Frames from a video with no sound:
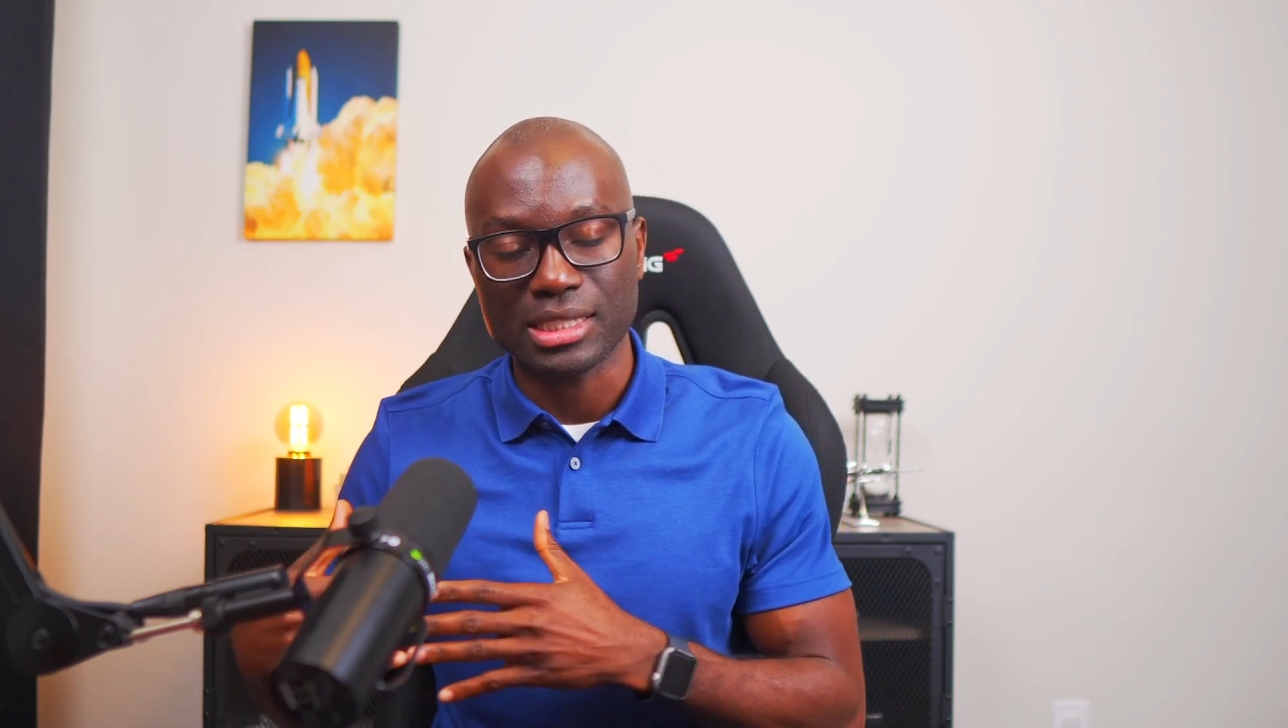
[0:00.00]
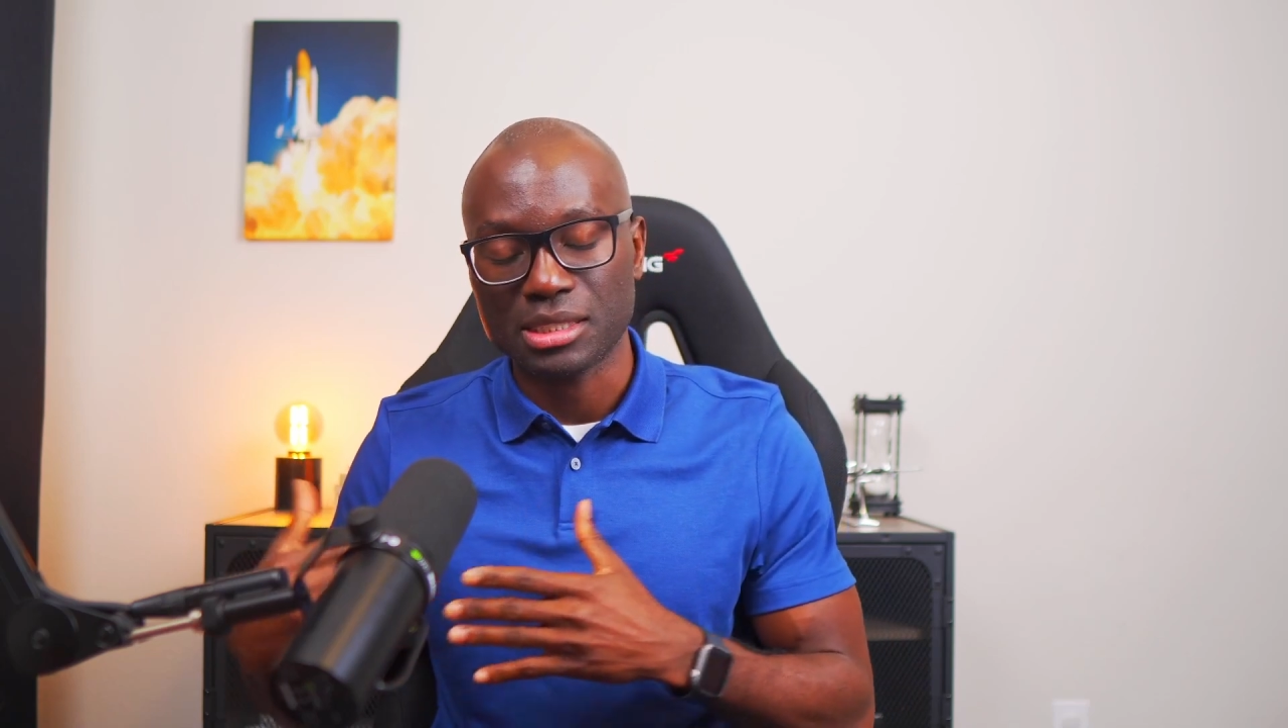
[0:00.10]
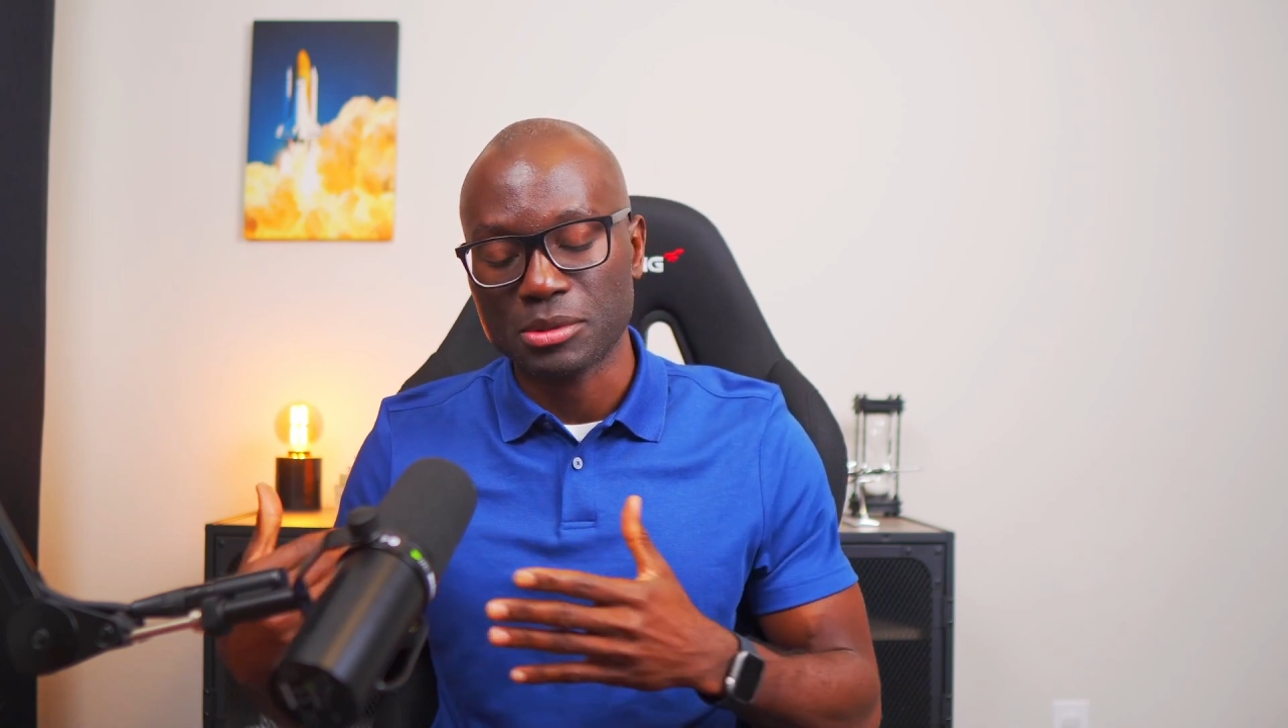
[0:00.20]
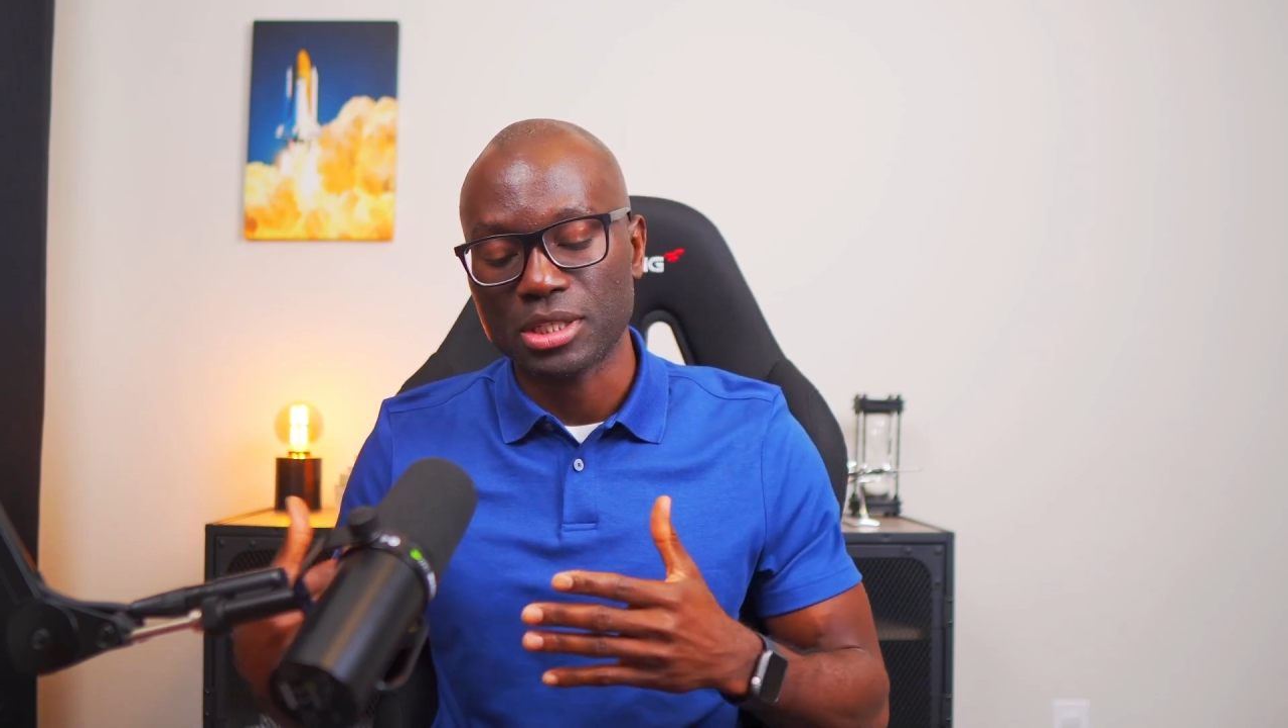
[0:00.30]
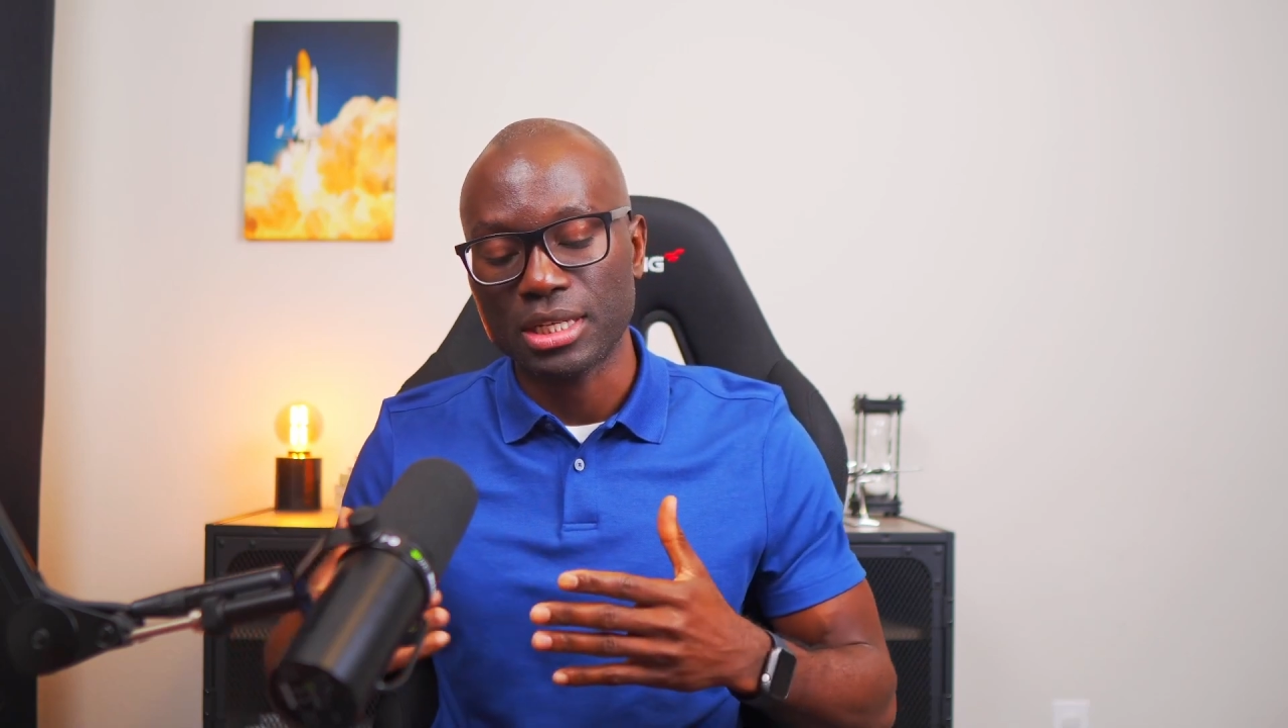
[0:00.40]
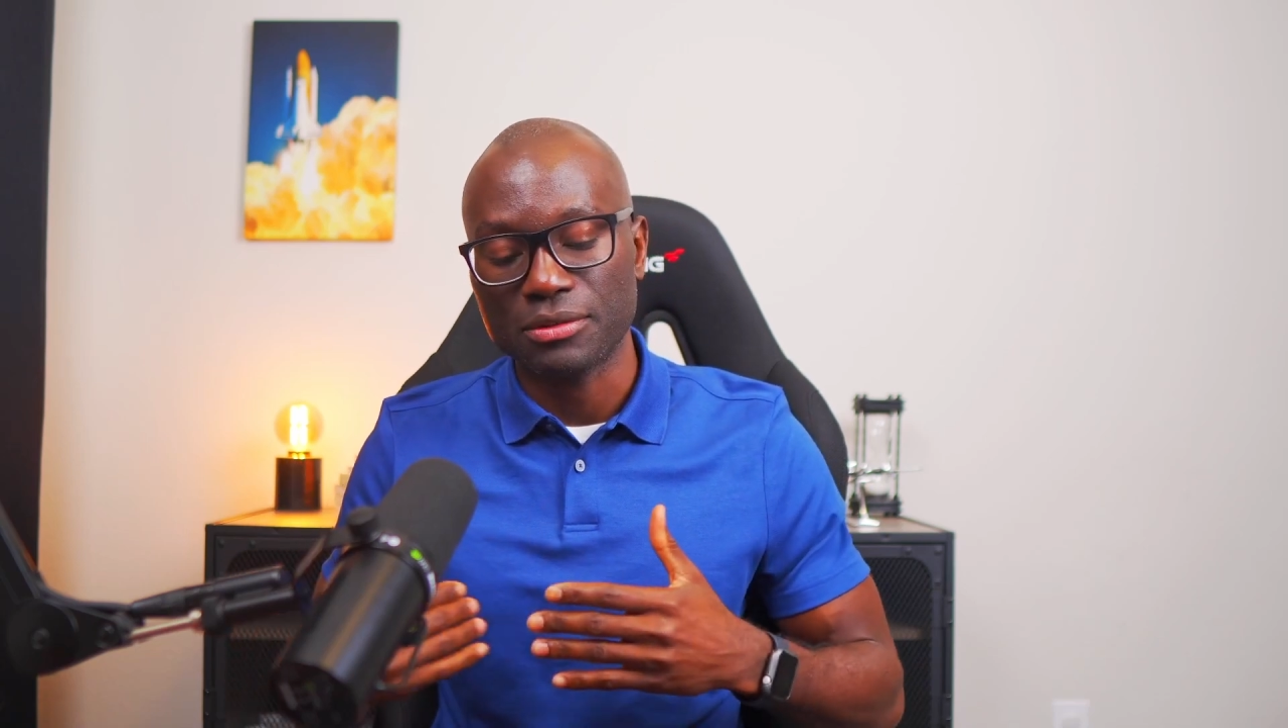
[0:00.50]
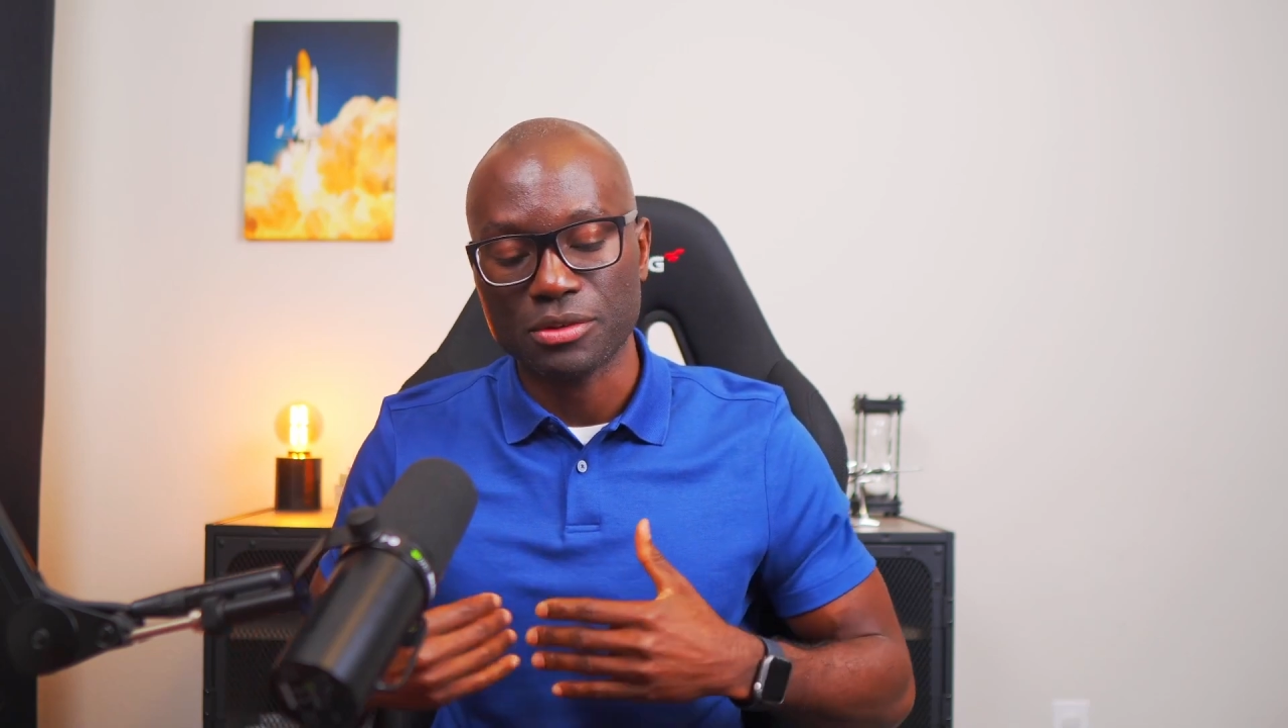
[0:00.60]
especially if